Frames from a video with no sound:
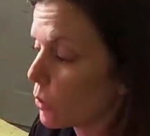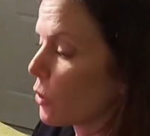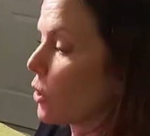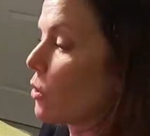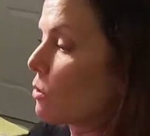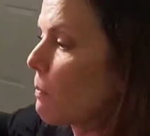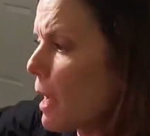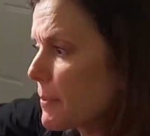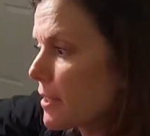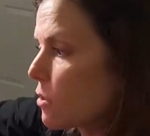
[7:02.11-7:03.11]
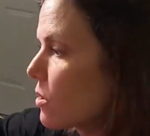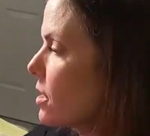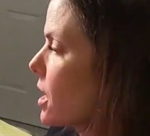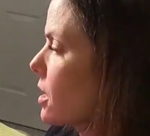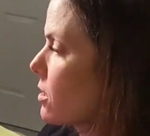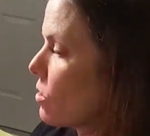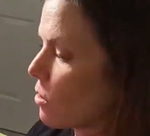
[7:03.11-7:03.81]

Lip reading: You can use popsicle sticks,